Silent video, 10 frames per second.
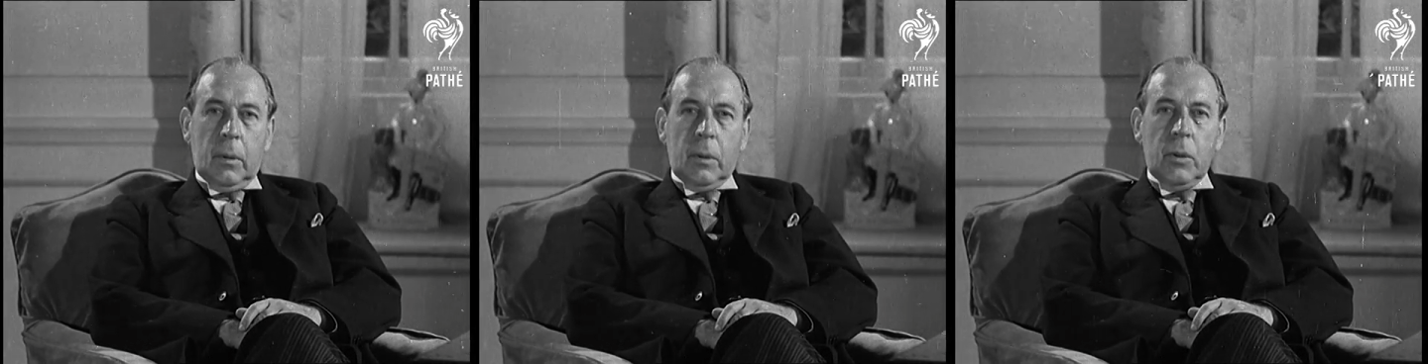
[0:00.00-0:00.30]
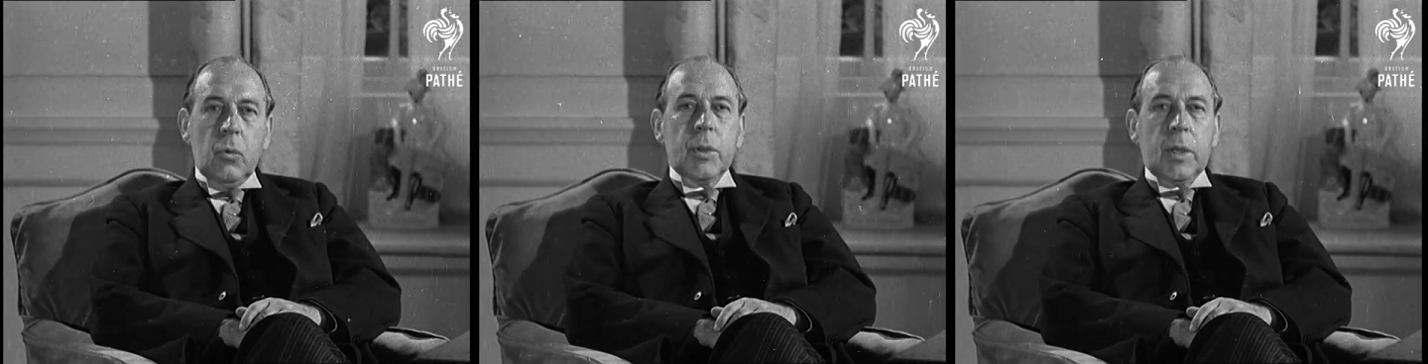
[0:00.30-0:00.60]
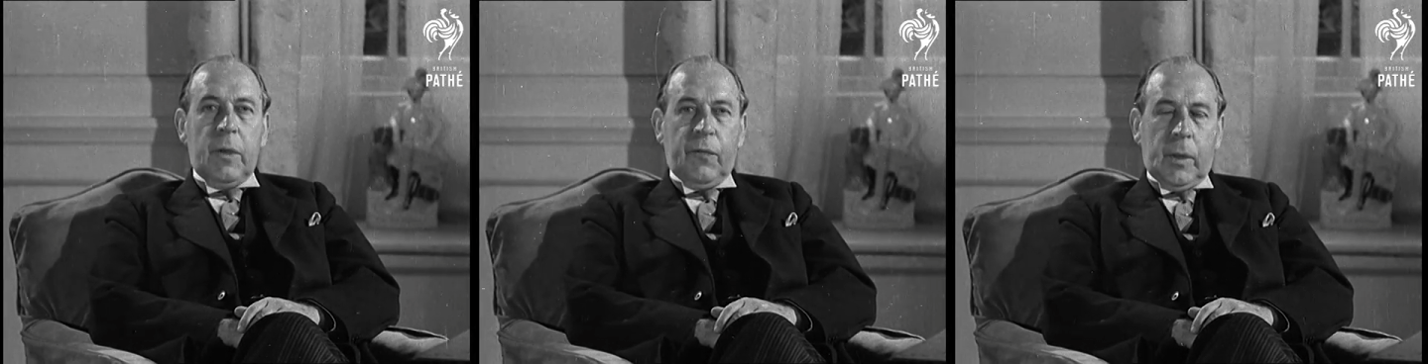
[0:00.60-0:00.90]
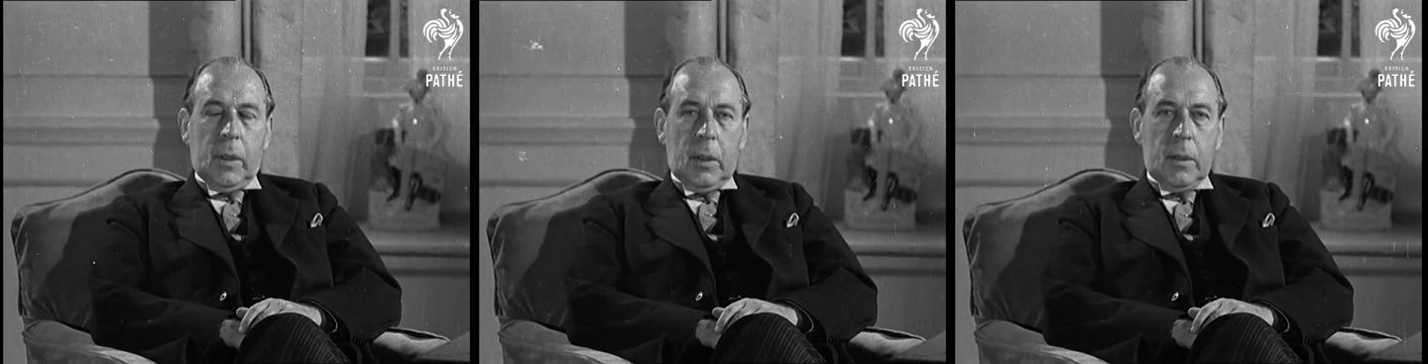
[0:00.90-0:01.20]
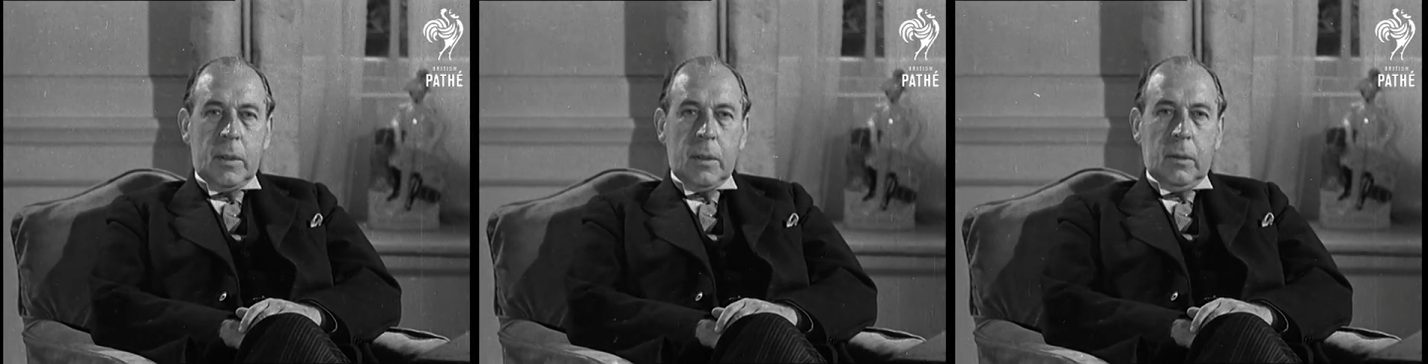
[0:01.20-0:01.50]
new
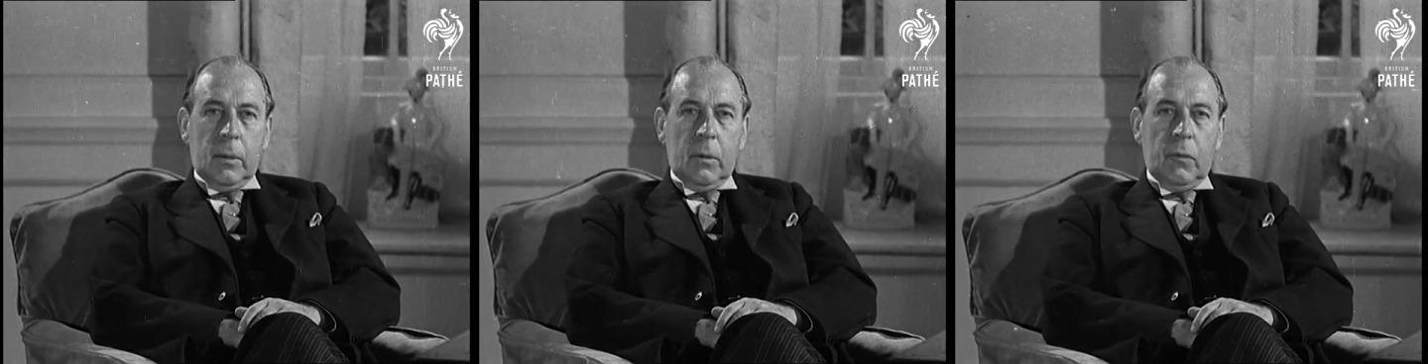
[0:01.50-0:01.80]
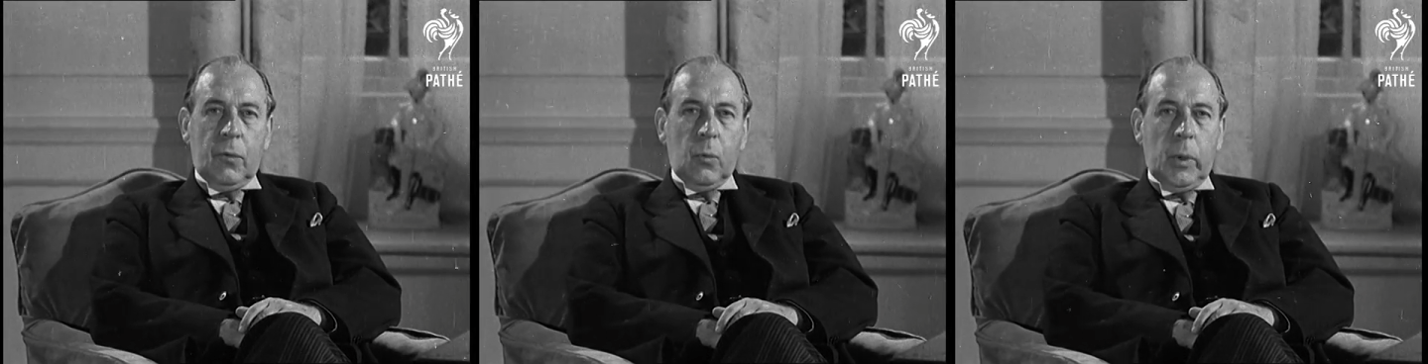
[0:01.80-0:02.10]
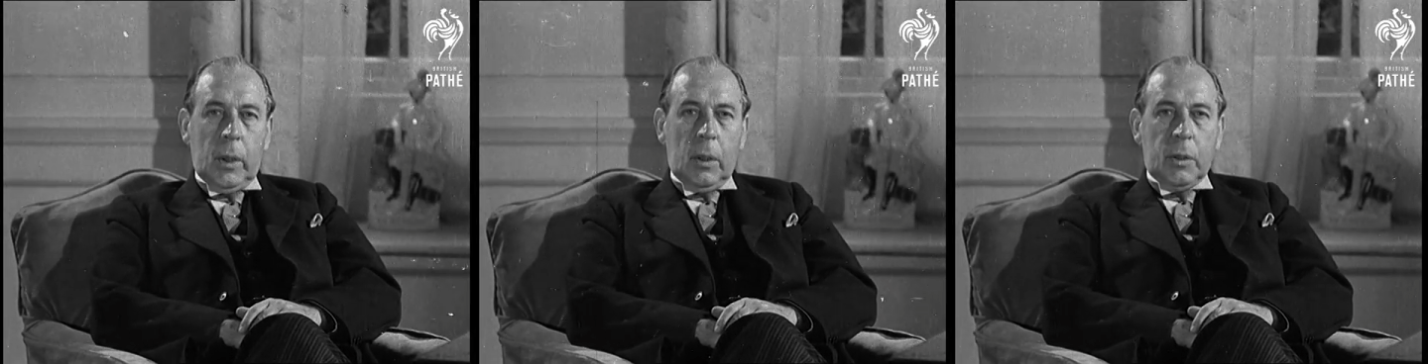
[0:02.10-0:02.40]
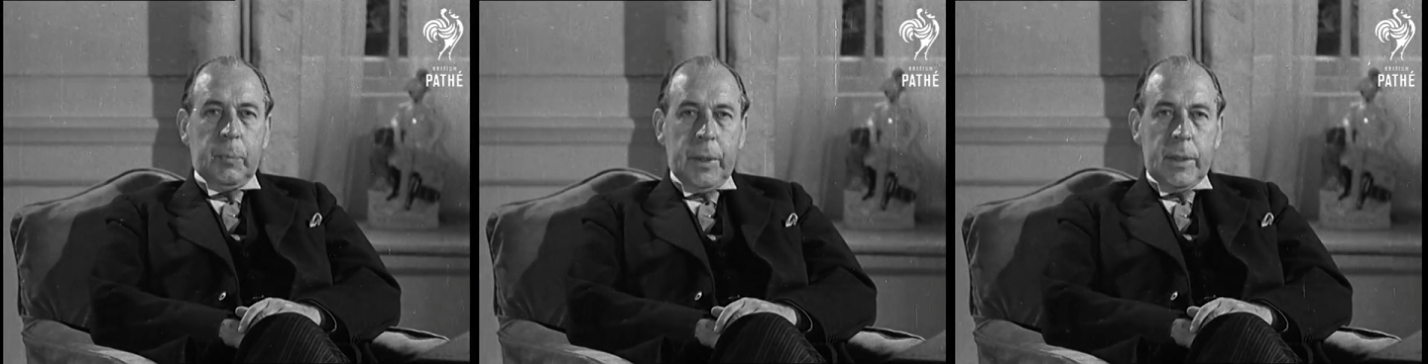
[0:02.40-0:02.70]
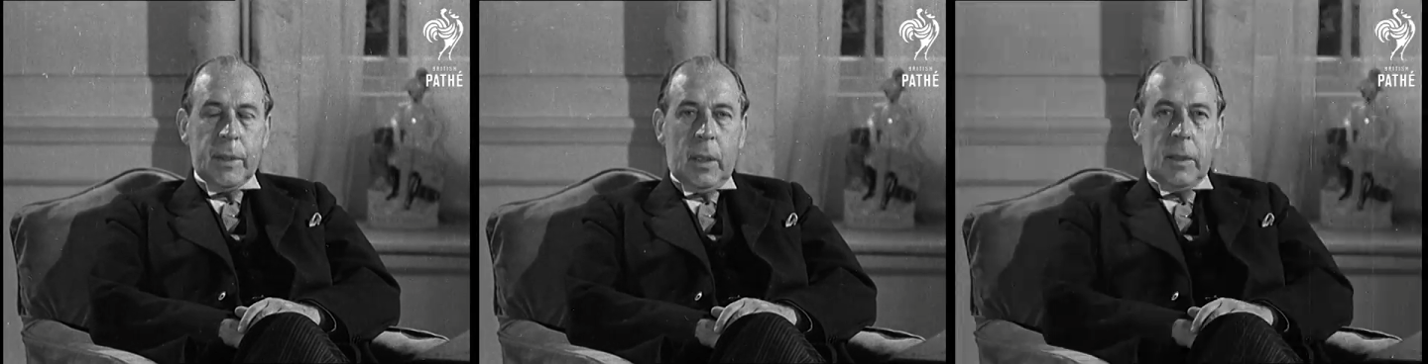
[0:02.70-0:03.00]
safeguards for world
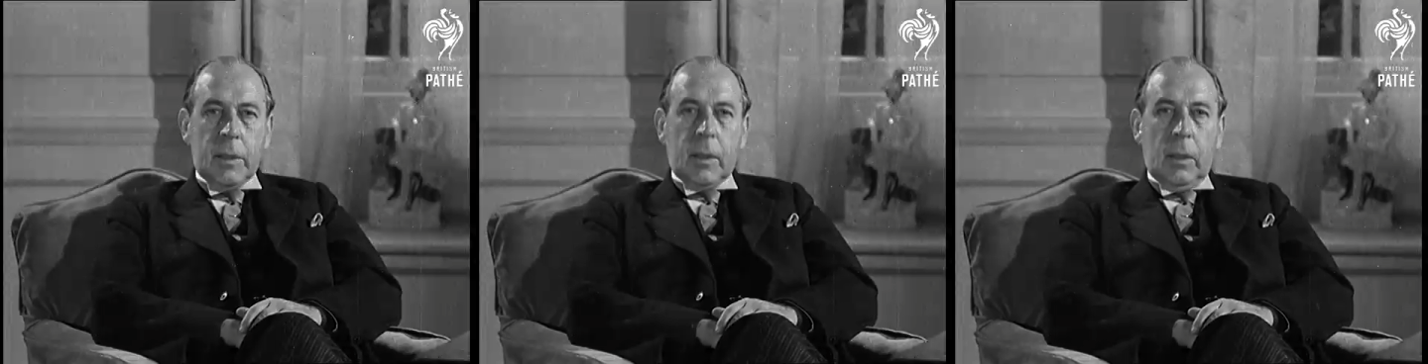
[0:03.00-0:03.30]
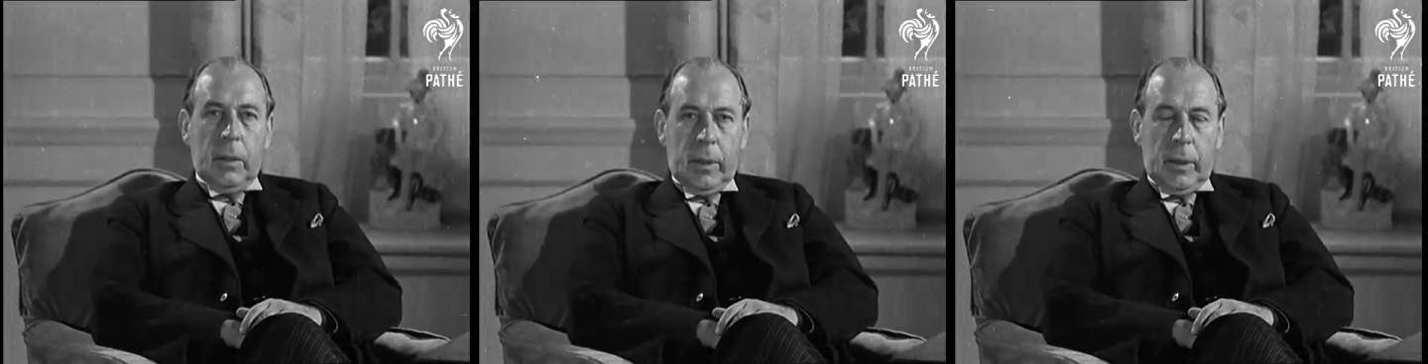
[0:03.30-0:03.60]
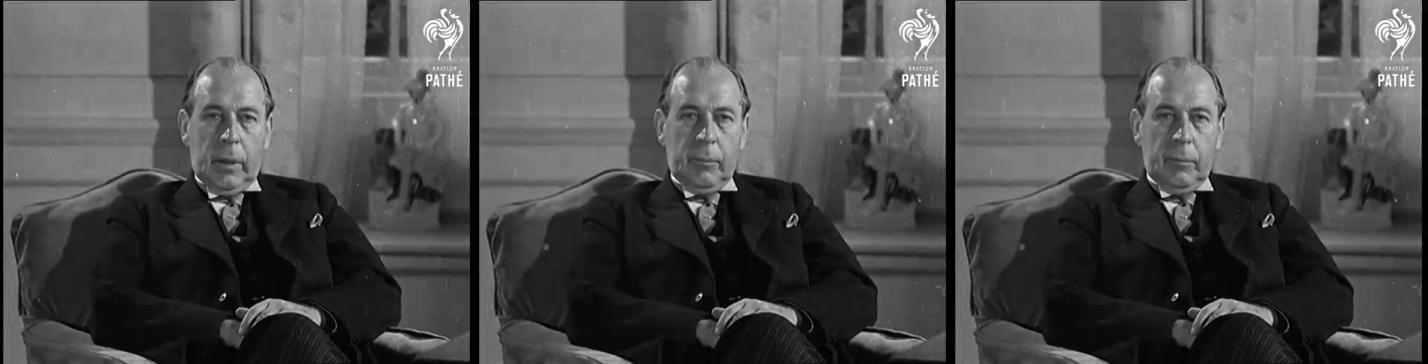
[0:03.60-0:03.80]
peace and security.